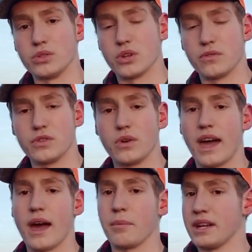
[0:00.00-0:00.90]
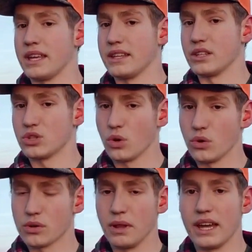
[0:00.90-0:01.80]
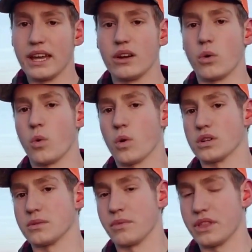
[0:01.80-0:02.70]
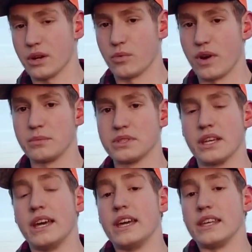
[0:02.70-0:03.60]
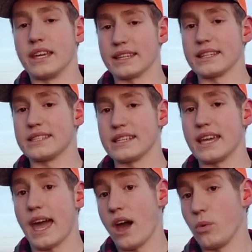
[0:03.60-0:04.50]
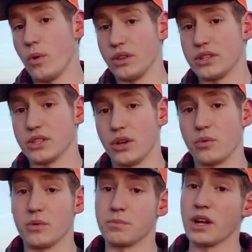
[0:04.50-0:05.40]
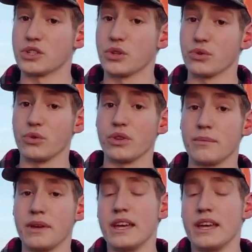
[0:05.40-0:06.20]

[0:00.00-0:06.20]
So if you happen to hit the shoulder blade or some thick ribs, you get to see how well this load would punch through them